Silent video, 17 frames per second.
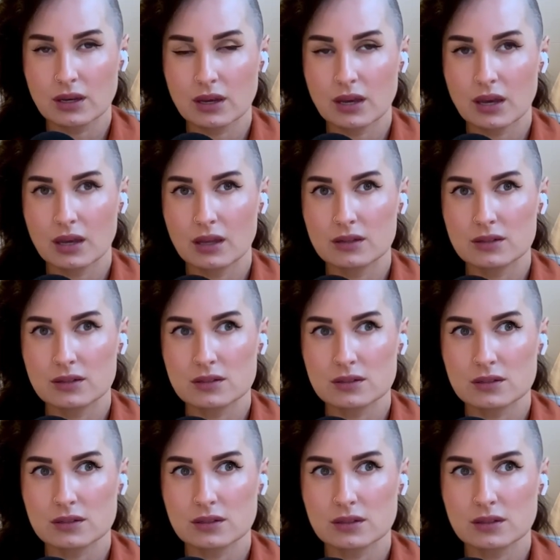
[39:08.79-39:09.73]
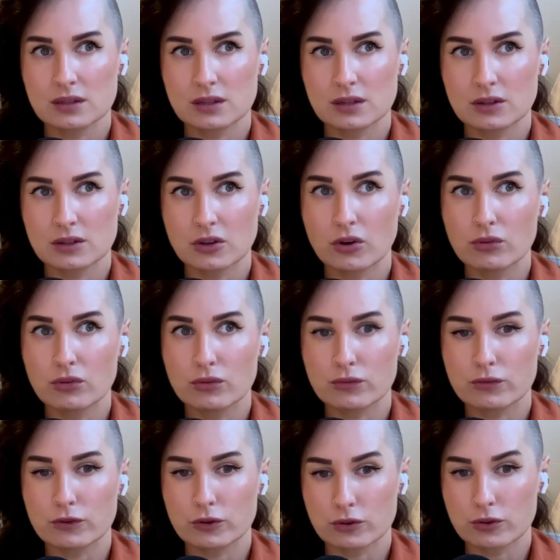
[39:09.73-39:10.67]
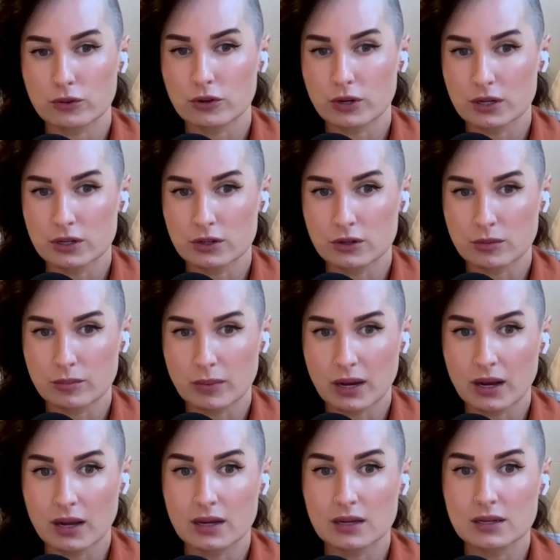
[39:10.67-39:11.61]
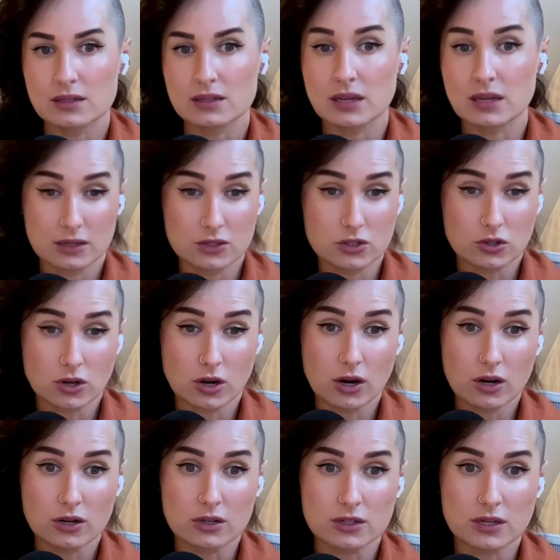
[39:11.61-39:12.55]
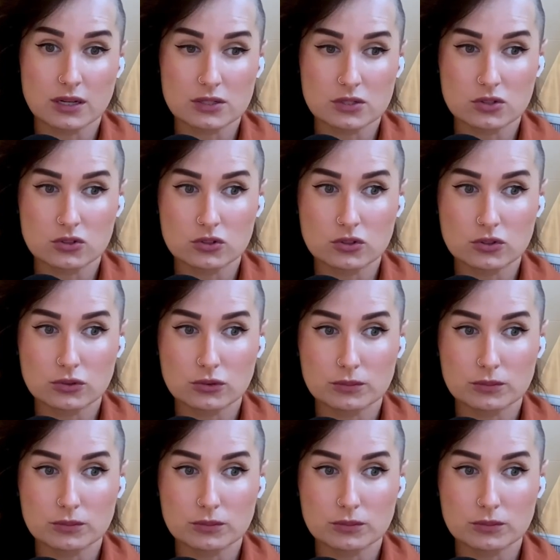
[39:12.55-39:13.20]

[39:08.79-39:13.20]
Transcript: and and go further in your mind and your heart as you do.